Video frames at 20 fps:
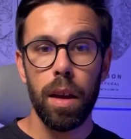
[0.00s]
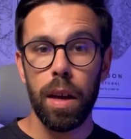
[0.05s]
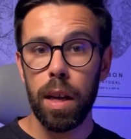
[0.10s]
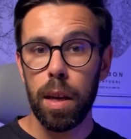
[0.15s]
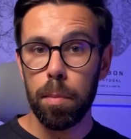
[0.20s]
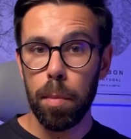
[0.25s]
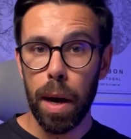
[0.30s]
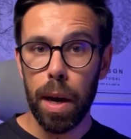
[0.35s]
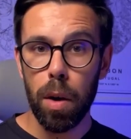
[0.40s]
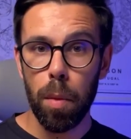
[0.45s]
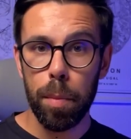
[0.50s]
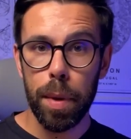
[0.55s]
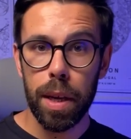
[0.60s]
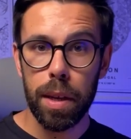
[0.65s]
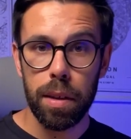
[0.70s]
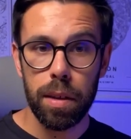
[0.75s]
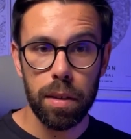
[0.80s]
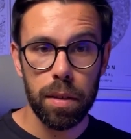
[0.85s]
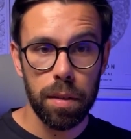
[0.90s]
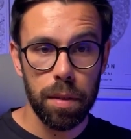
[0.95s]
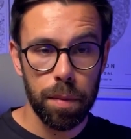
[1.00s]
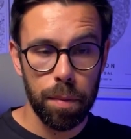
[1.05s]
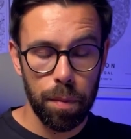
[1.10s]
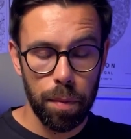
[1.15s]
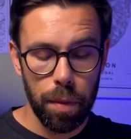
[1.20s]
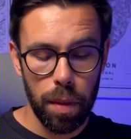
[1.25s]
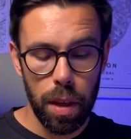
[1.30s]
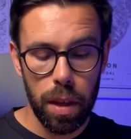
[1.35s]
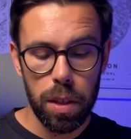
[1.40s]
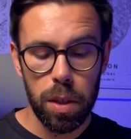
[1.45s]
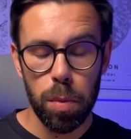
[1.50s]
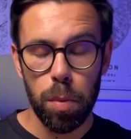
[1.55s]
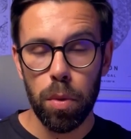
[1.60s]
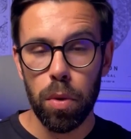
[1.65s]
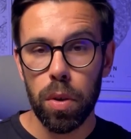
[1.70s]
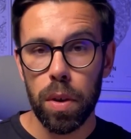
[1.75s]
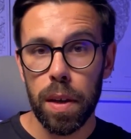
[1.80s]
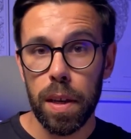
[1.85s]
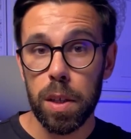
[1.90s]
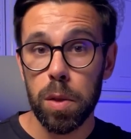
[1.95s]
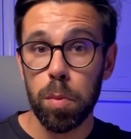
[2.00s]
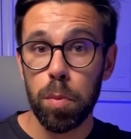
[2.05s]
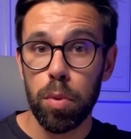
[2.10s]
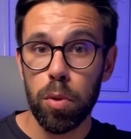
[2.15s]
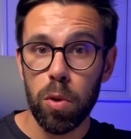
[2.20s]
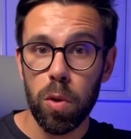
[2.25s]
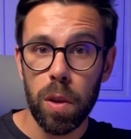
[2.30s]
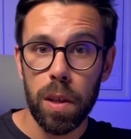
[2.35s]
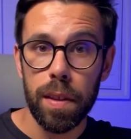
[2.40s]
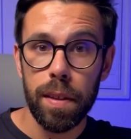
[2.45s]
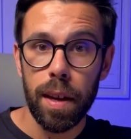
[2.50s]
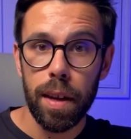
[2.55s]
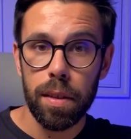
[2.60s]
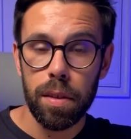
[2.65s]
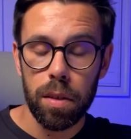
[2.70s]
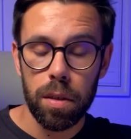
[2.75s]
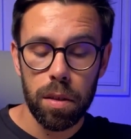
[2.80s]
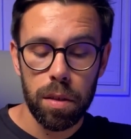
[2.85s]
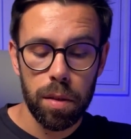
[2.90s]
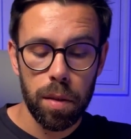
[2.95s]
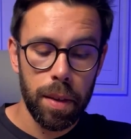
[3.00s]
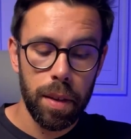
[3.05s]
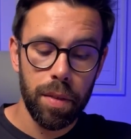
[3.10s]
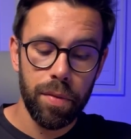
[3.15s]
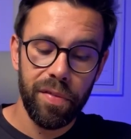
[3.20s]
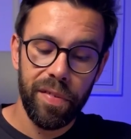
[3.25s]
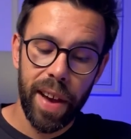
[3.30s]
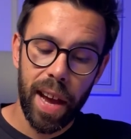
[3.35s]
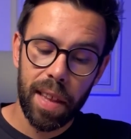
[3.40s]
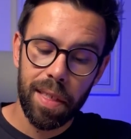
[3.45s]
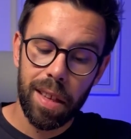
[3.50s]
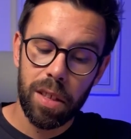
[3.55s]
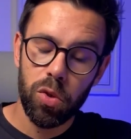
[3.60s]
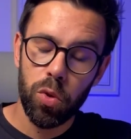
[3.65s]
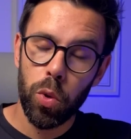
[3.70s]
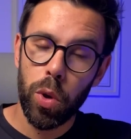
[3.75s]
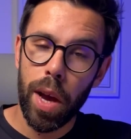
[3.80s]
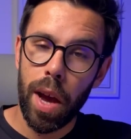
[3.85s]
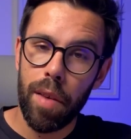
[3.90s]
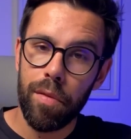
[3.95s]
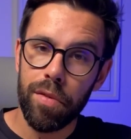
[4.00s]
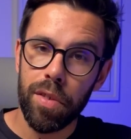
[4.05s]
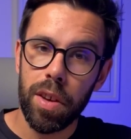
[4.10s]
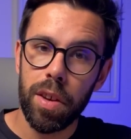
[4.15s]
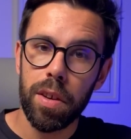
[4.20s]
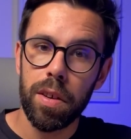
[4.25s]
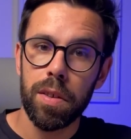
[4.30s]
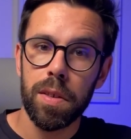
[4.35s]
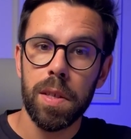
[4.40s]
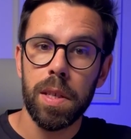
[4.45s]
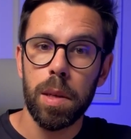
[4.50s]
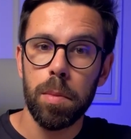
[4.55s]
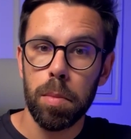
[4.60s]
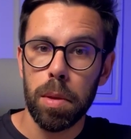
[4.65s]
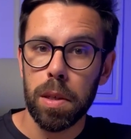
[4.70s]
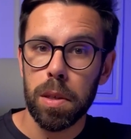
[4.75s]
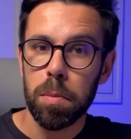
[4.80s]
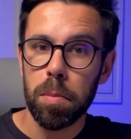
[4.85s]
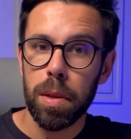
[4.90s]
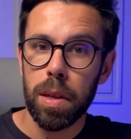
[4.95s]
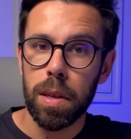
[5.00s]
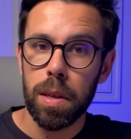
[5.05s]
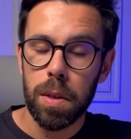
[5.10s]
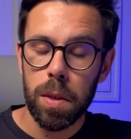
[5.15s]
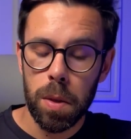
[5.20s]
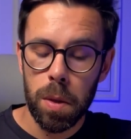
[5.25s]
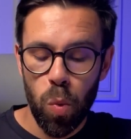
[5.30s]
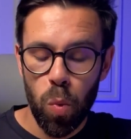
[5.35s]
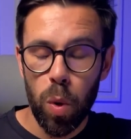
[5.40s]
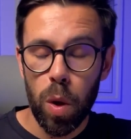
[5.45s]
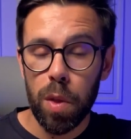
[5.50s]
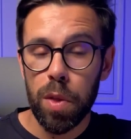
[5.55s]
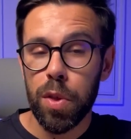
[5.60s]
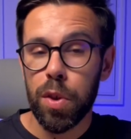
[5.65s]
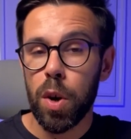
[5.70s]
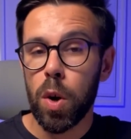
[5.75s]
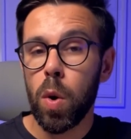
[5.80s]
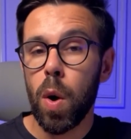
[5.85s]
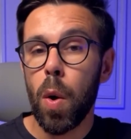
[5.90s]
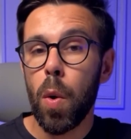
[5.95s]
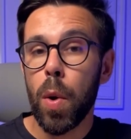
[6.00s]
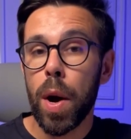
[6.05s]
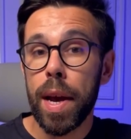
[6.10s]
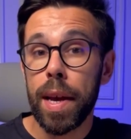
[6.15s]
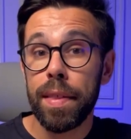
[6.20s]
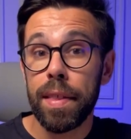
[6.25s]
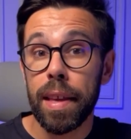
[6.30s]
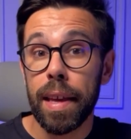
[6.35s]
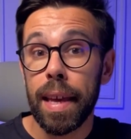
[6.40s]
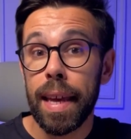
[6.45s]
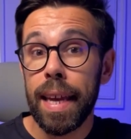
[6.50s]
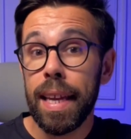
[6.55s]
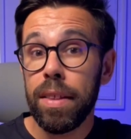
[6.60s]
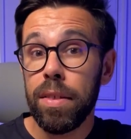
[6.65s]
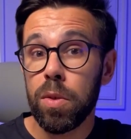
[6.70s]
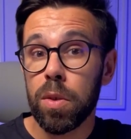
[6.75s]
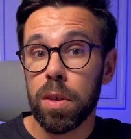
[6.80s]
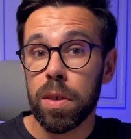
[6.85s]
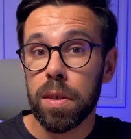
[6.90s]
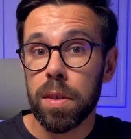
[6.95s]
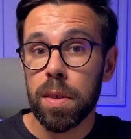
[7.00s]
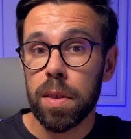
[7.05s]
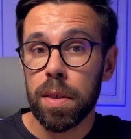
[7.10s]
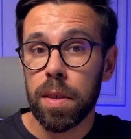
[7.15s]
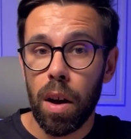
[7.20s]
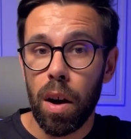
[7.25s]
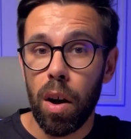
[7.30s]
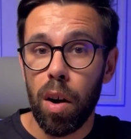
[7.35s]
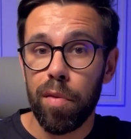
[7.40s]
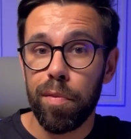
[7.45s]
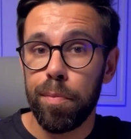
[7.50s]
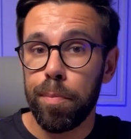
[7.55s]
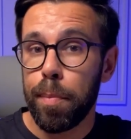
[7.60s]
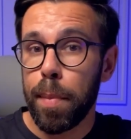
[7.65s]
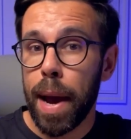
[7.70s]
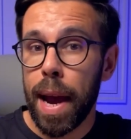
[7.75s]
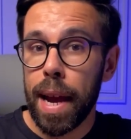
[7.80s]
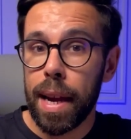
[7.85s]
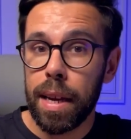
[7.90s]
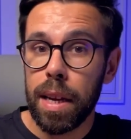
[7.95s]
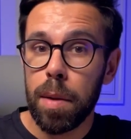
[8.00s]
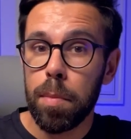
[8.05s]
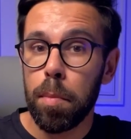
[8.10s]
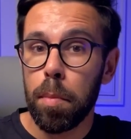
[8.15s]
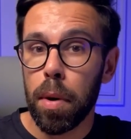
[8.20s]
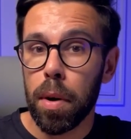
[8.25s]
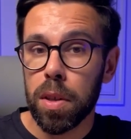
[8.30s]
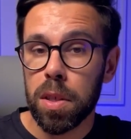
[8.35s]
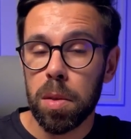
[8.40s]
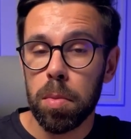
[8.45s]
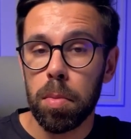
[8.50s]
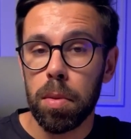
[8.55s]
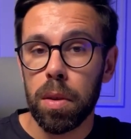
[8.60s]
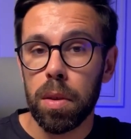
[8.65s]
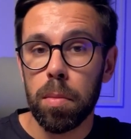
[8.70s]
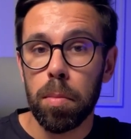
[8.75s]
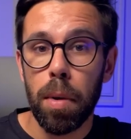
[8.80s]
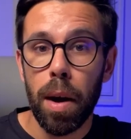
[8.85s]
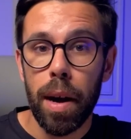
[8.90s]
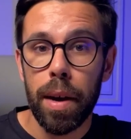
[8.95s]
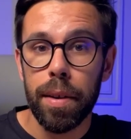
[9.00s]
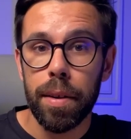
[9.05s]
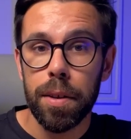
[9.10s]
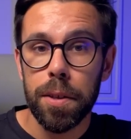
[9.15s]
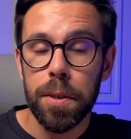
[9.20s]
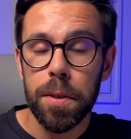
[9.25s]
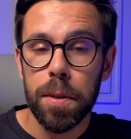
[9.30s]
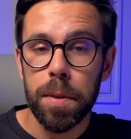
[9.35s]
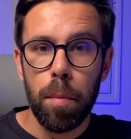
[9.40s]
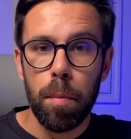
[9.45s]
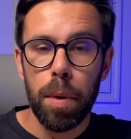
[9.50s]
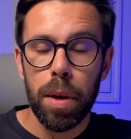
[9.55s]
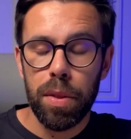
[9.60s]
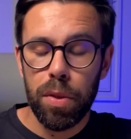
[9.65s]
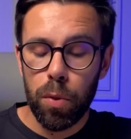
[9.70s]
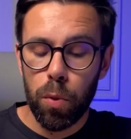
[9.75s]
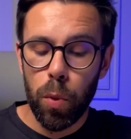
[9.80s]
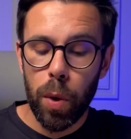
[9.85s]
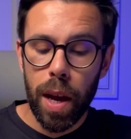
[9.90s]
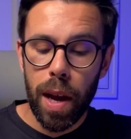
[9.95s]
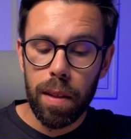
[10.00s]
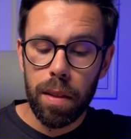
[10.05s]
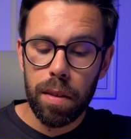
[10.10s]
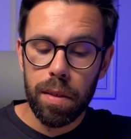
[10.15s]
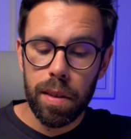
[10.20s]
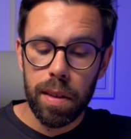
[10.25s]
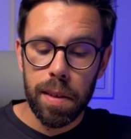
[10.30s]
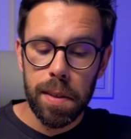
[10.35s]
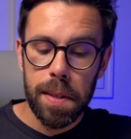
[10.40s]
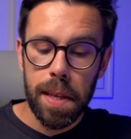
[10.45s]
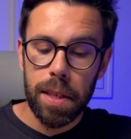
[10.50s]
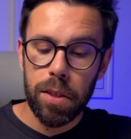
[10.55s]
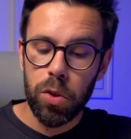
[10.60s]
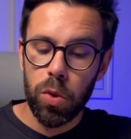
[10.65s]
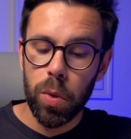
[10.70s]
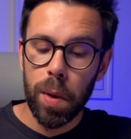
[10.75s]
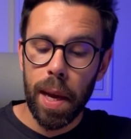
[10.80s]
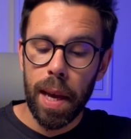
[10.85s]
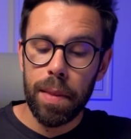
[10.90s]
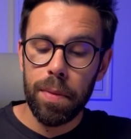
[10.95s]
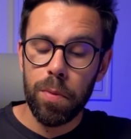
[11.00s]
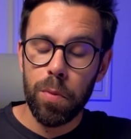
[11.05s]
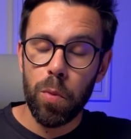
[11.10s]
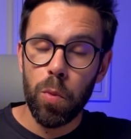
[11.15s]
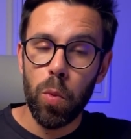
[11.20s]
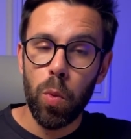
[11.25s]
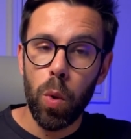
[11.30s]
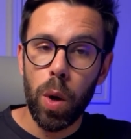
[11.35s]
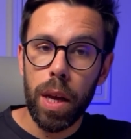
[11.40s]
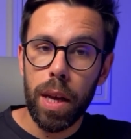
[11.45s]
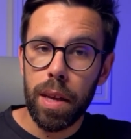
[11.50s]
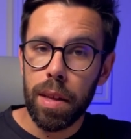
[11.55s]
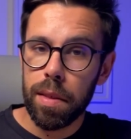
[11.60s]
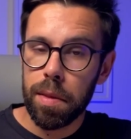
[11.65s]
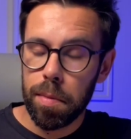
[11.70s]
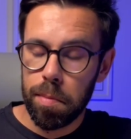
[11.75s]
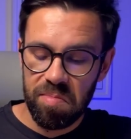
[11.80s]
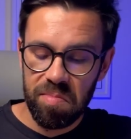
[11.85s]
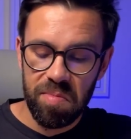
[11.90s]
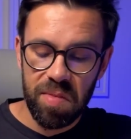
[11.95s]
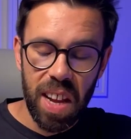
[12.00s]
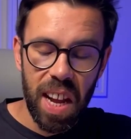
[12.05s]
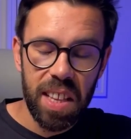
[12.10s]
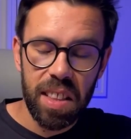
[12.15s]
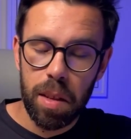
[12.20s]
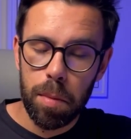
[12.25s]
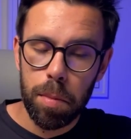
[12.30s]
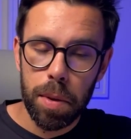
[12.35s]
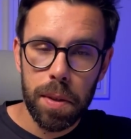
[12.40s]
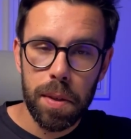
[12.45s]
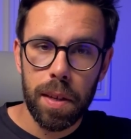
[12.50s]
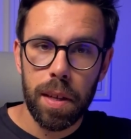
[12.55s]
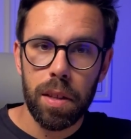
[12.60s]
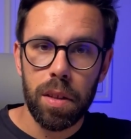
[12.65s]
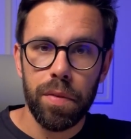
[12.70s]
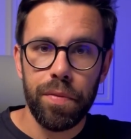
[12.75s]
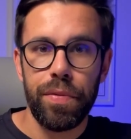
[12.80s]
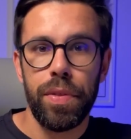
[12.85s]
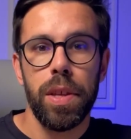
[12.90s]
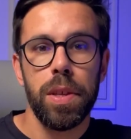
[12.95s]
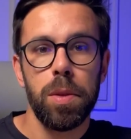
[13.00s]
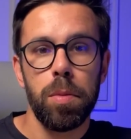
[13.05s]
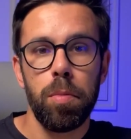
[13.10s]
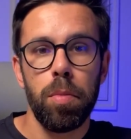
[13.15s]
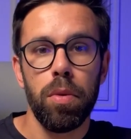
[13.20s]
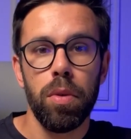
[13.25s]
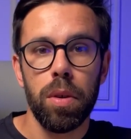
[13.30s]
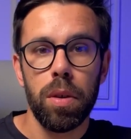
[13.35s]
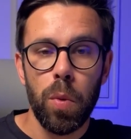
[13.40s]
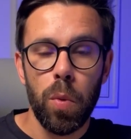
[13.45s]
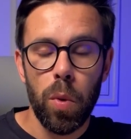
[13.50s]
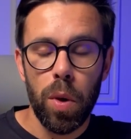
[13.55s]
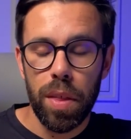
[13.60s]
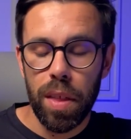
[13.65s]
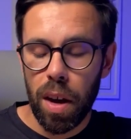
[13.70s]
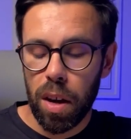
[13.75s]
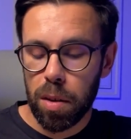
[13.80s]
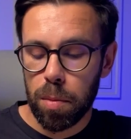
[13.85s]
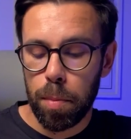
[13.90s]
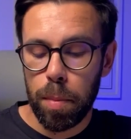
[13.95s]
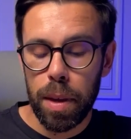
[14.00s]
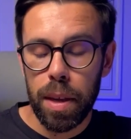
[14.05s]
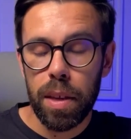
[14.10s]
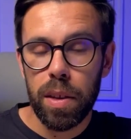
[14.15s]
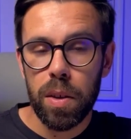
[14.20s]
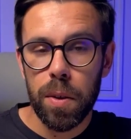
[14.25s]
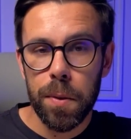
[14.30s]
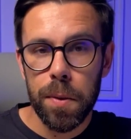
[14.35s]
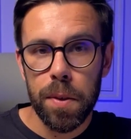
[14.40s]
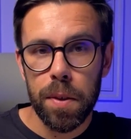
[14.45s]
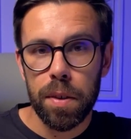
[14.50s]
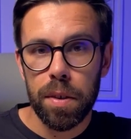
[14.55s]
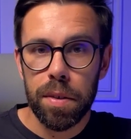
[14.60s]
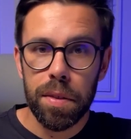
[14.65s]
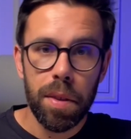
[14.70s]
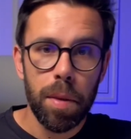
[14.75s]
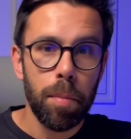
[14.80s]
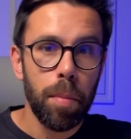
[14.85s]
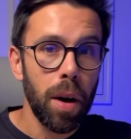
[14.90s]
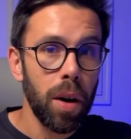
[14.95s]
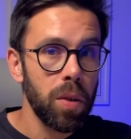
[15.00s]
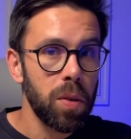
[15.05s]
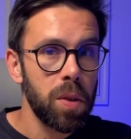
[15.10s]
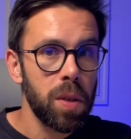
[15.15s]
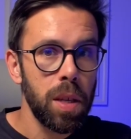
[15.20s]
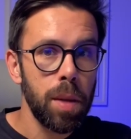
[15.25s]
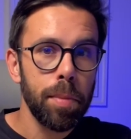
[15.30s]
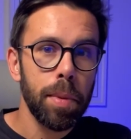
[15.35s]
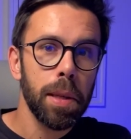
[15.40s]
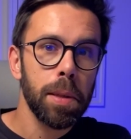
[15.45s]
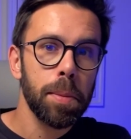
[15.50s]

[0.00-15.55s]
In my opinion, this book is poorly titled. The fact that we have here C++ will throw away the interest of many possible buyers. But the reality is that you can read 90% of this book without being concerned about C++.